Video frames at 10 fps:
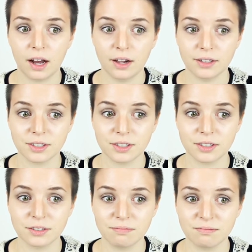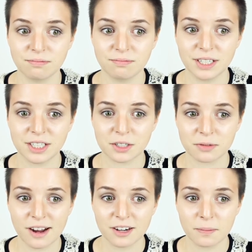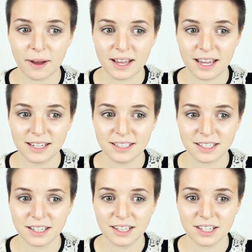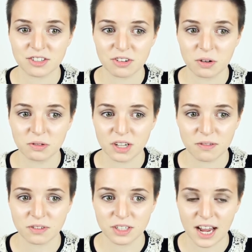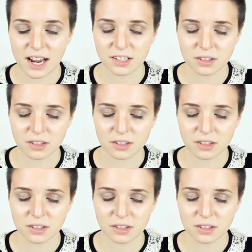and is surrounded by kids and their struggles every day.